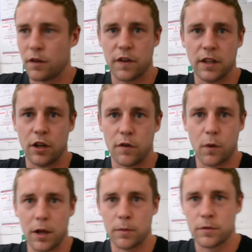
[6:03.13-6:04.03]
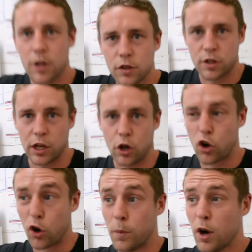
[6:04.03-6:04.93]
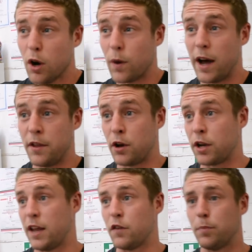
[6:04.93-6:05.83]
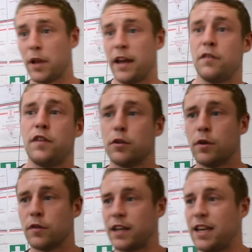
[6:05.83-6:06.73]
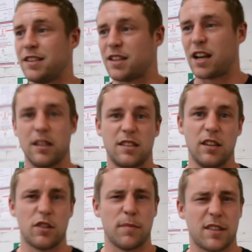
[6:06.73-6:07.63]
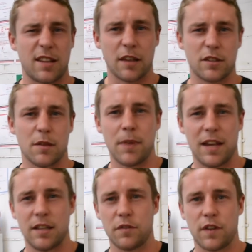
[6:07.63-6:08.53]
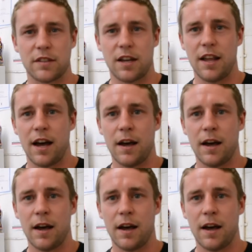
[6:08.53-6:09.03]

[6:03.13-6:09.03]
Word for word: feeling overwhelmed. So okay. they can come where they're on a level playing field with other kids, and I can teach them the stance and basic things like that.